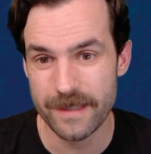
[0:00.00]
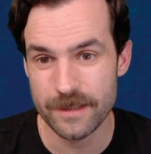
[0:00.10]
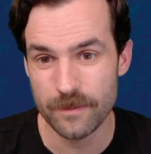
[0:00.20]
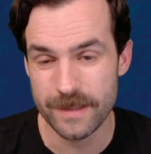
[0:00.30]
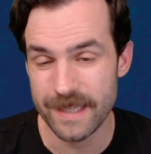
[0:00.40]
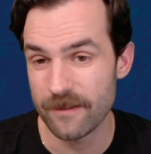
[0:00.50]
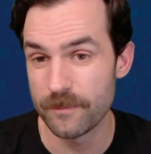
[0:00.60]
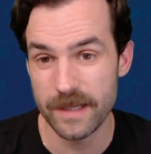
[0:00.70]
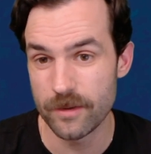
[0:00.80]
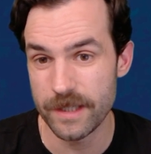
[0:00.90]
just wants to have
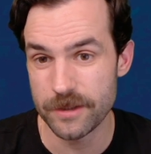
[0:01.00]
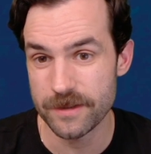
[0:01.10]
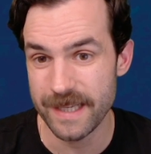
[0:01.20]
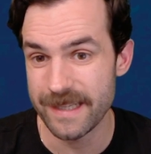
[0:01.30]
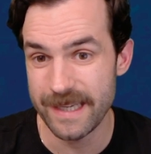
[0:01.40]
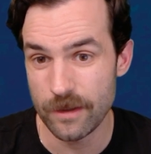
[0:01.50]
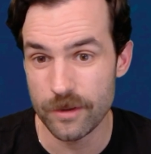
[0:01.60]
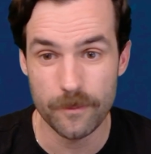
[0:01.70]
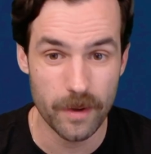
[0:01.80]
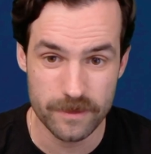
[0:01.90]
big creatures and kill
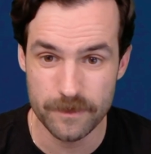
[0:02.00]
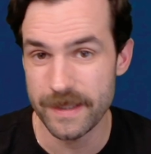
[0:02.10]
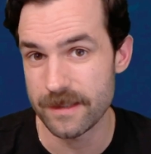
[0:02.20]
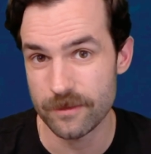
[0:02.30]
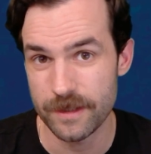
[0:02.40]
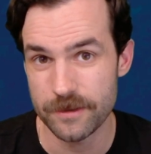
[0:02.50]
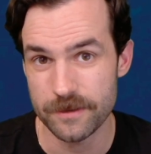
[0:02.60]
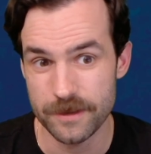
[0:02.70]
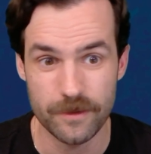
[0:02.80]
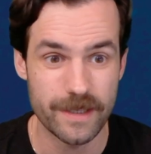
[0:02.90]
your opponent's biggest
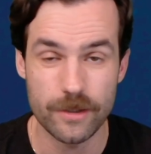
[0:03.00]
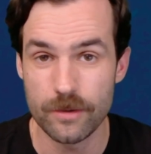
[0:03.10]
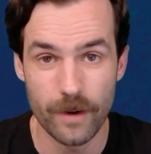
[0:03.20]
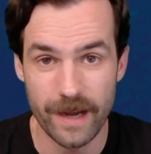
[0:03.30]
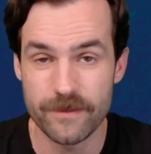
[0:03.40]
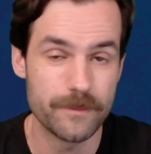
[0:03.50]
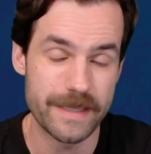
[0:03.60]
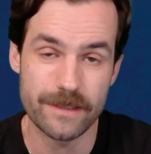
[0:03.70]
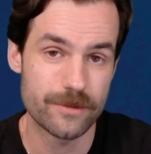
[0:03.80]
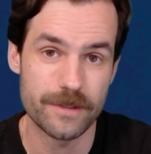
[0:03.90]
creatures so that you have the
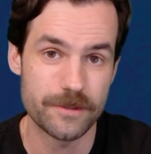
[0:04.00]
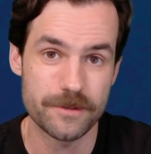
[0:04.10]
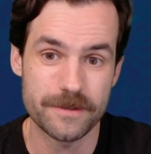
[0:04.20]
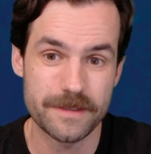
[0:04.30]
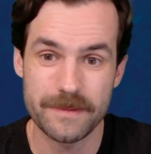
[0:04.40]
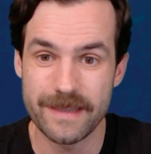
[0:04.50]
biggest creatures.